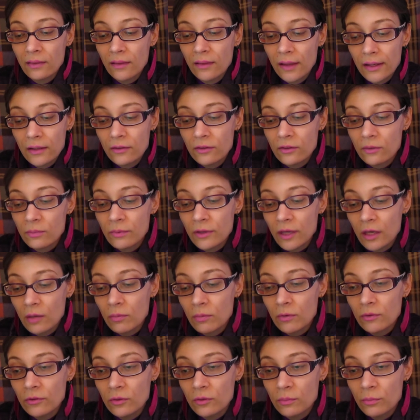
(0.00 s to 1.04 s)
like to be
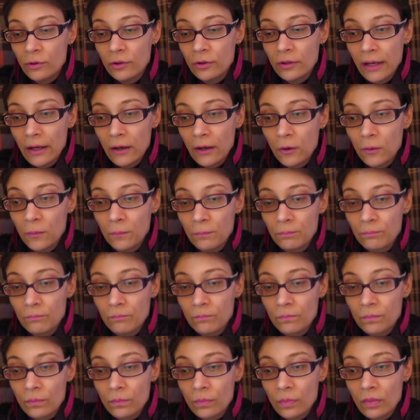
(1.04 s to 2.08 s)
able to put out
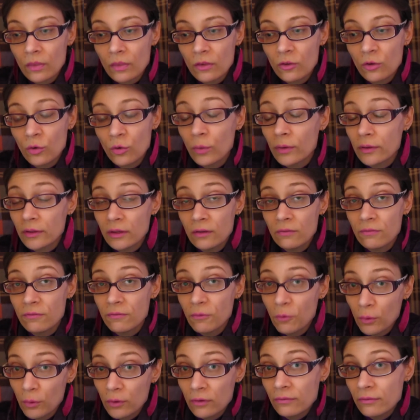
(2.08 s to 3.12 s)

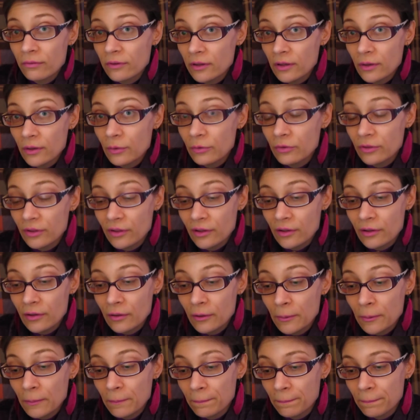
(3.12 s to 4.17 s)
twenty-four videos a
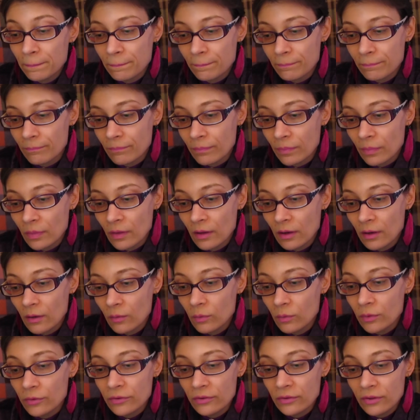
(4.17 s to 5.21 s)
year.
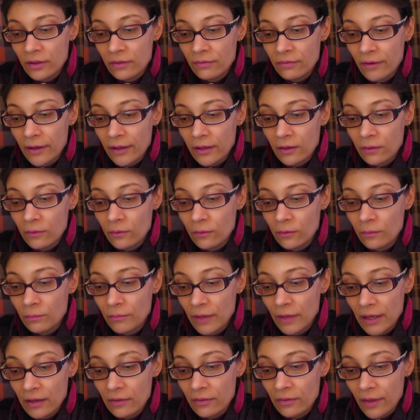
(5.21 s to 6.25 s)
We'll see if I'll
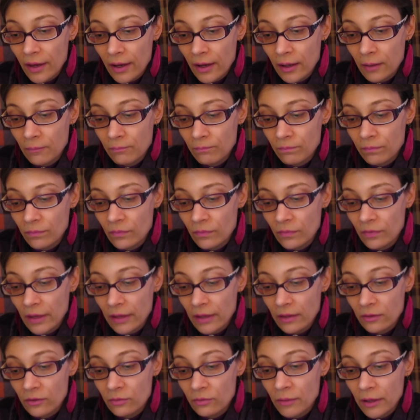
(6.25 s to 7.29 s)
make that.
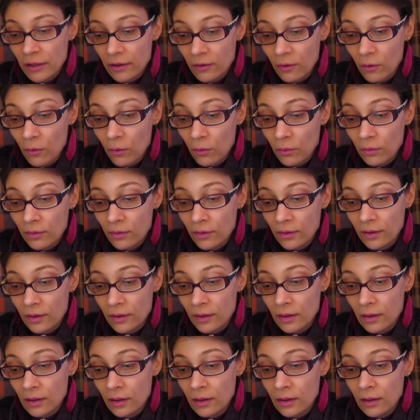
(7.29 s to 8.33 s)
That is my goal.
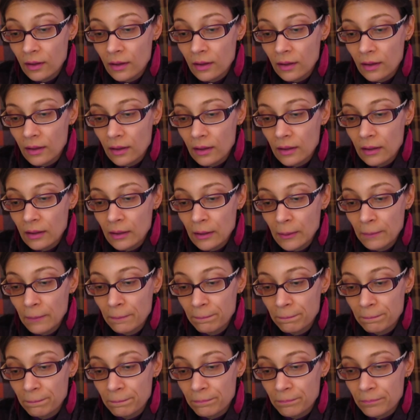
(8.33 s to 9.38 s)

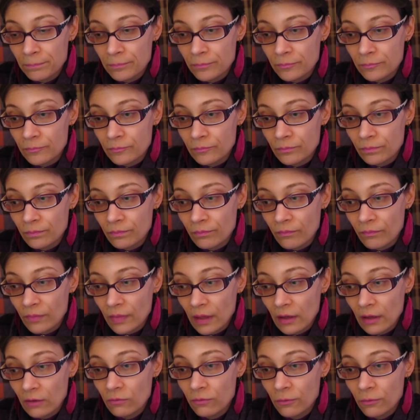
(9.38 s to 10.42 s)
Um,
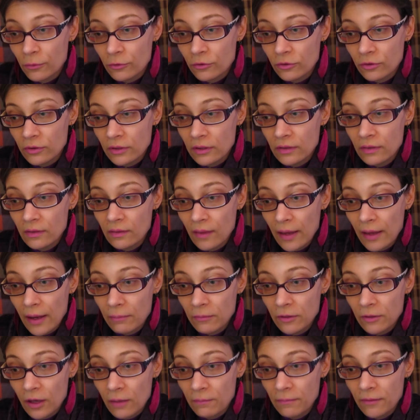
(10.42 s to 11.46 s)
unfortunately, the
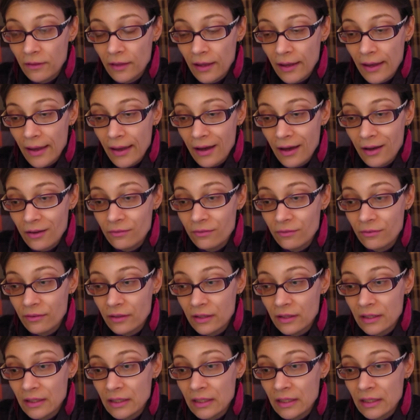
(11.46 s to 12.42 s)
laptop that I have,